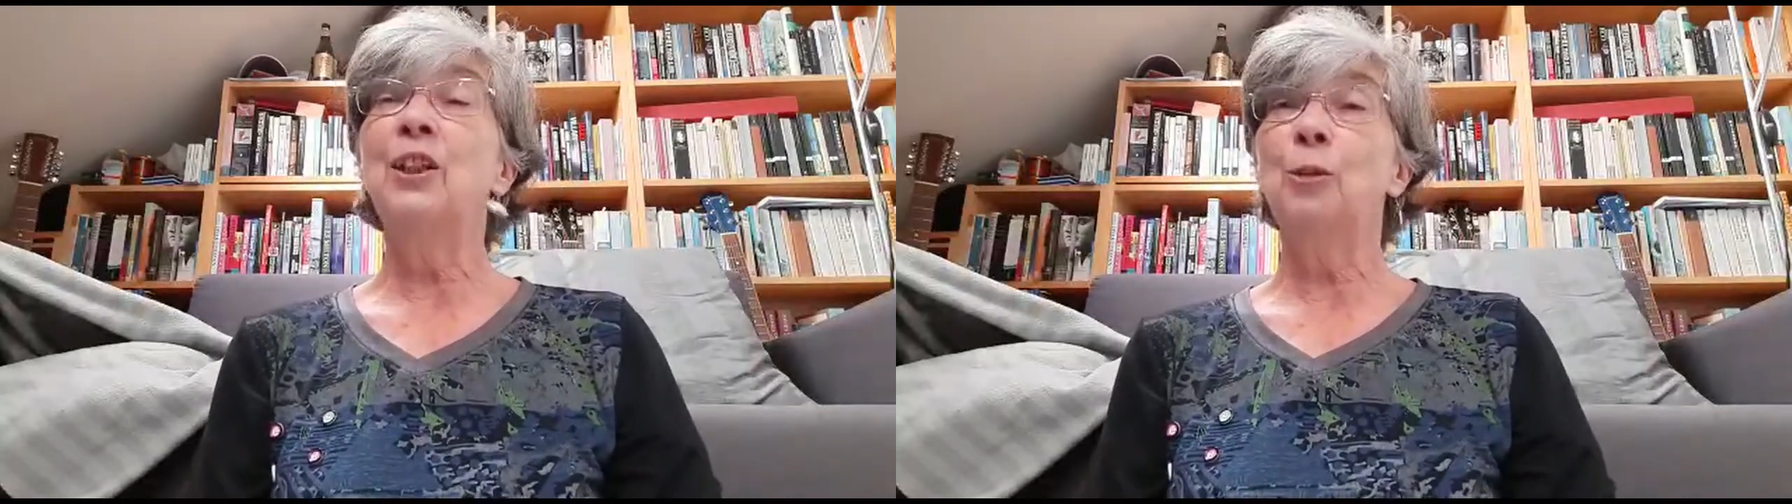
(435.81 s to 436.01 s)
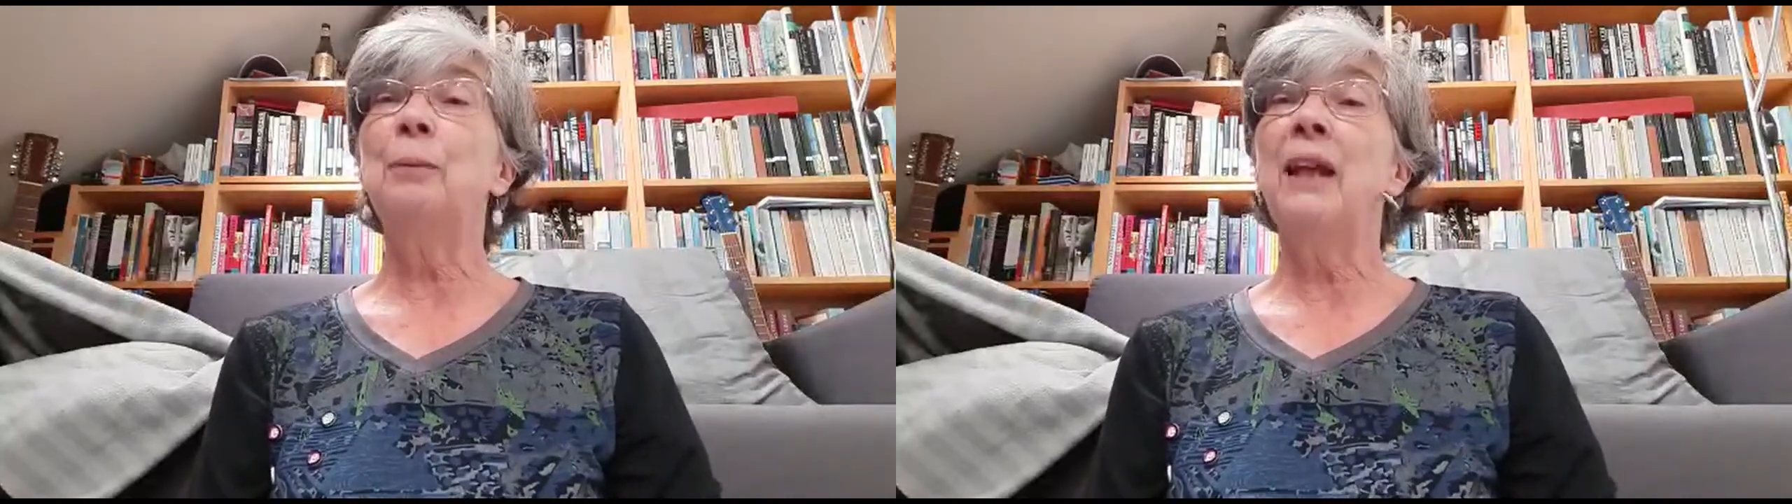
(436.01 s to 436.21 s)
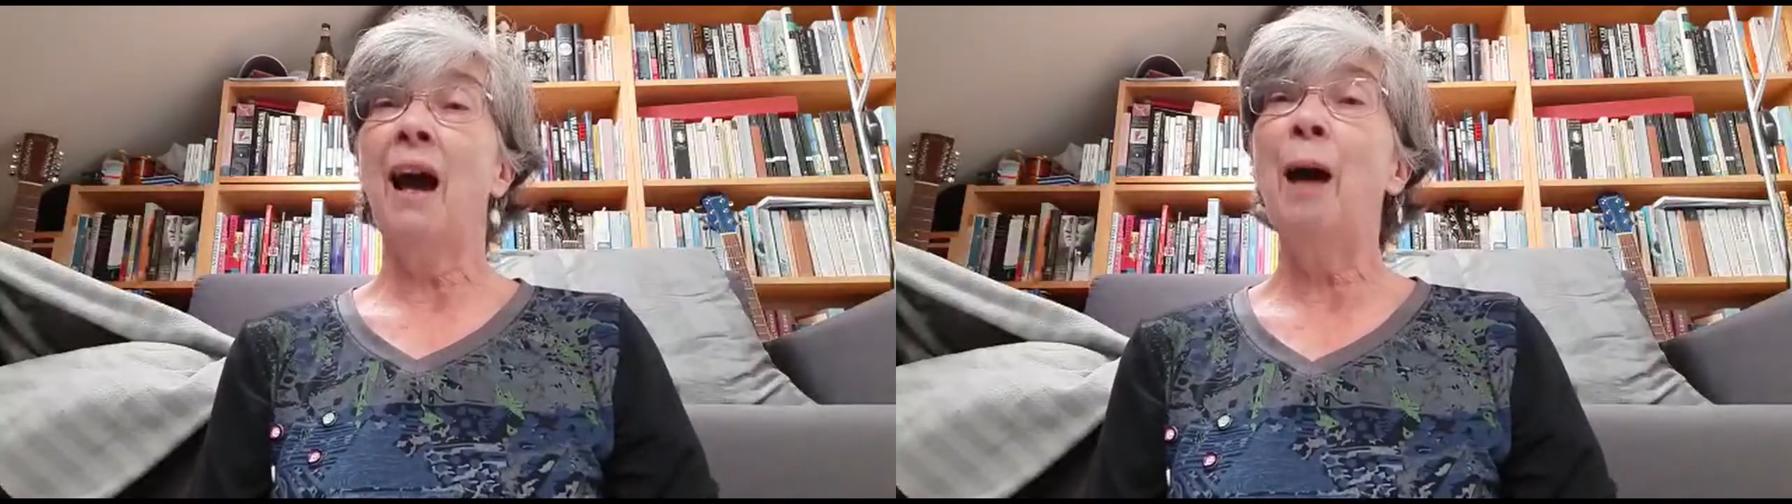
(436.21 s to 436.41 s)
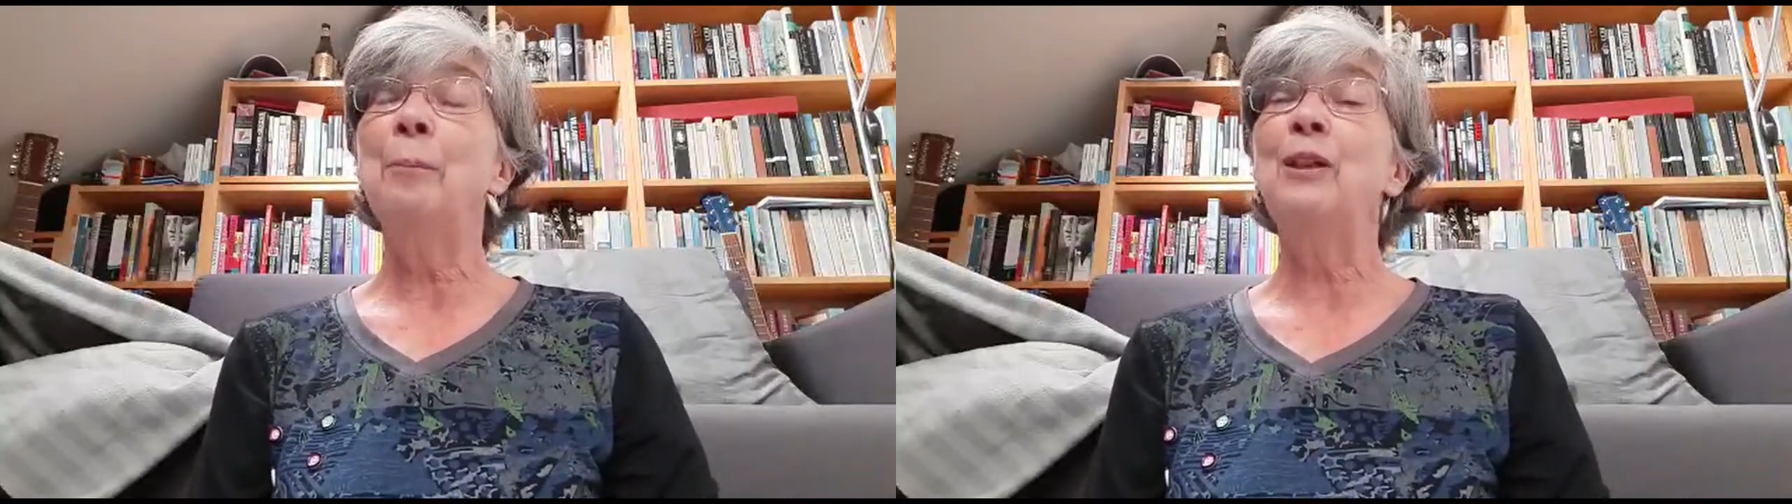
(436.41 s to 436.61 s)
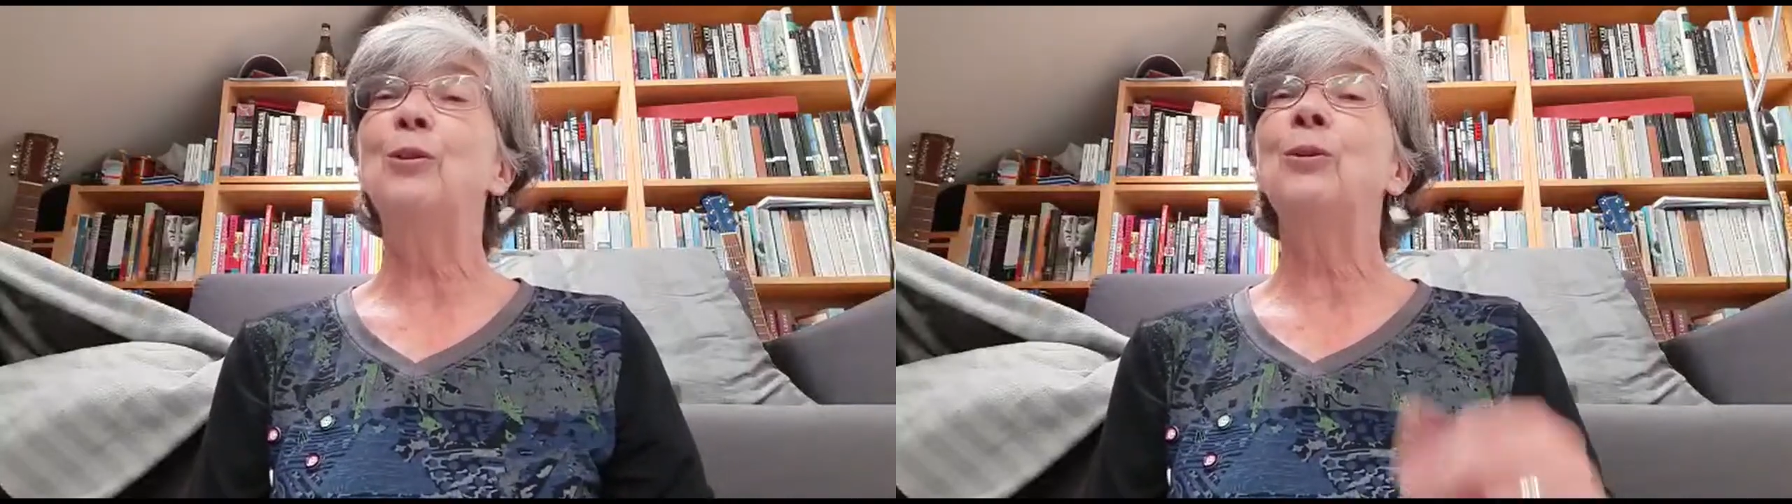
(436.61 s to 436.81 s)
could be
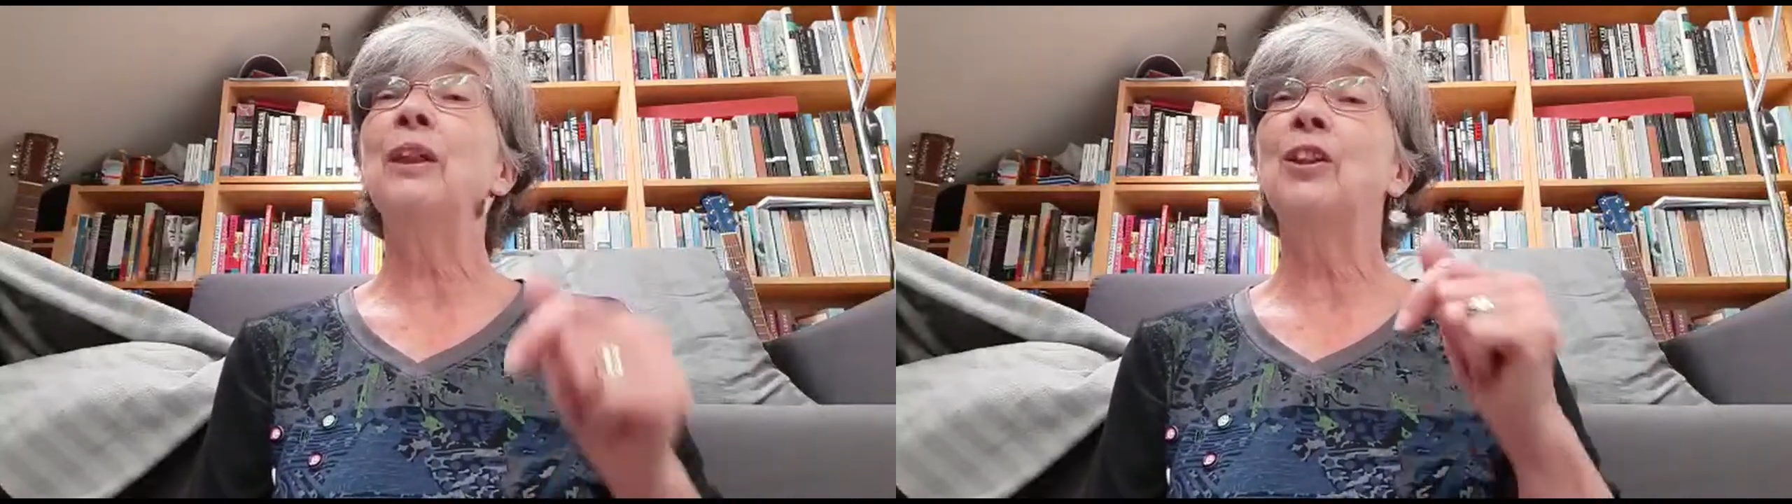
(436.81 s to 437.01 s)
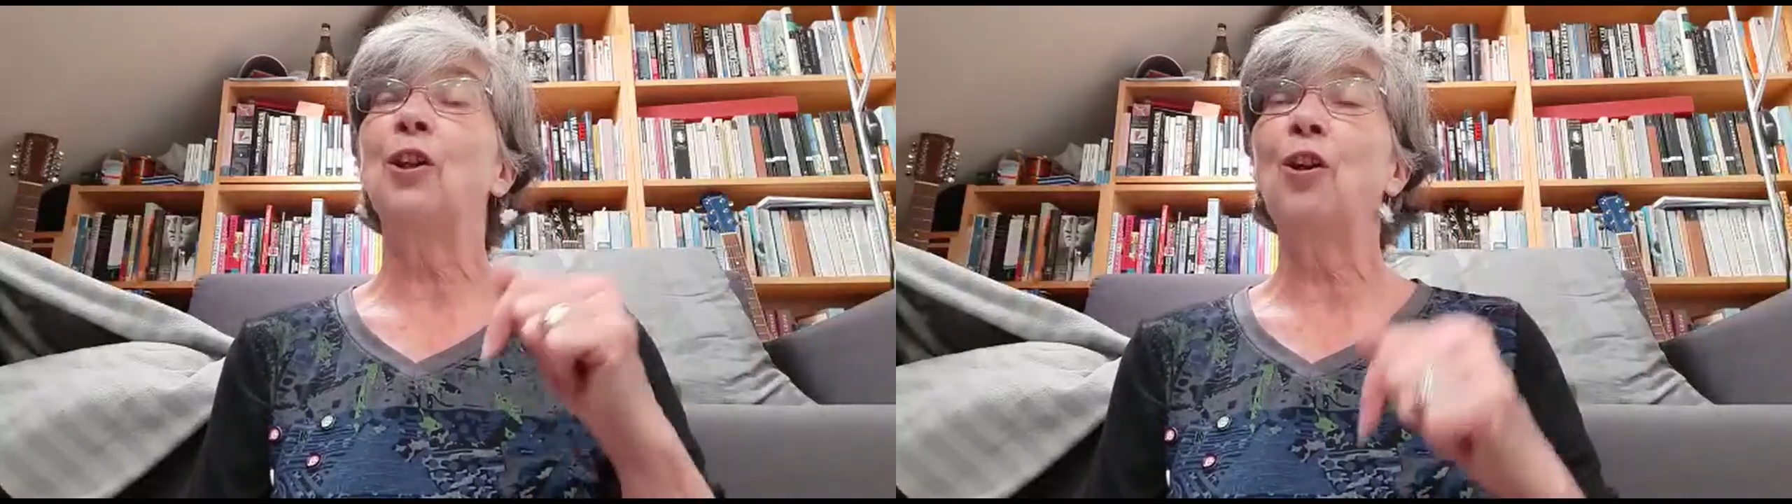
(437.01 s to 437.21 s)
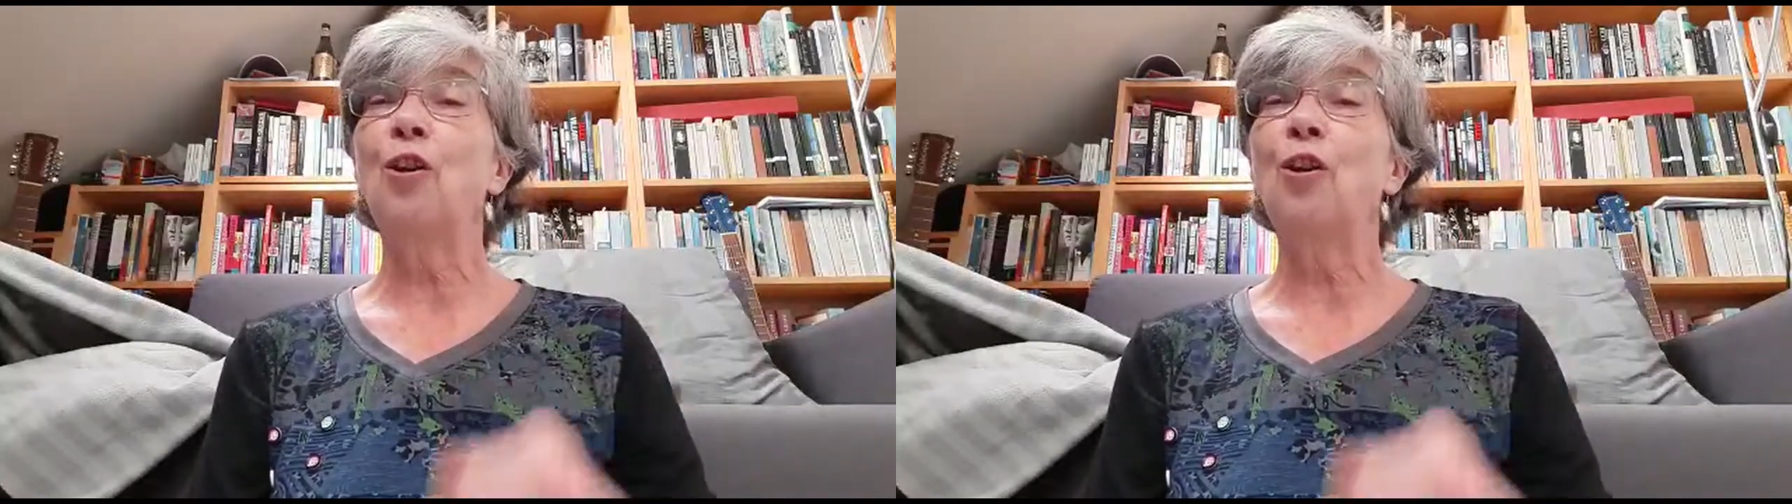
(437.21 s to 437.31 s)
happy knowing that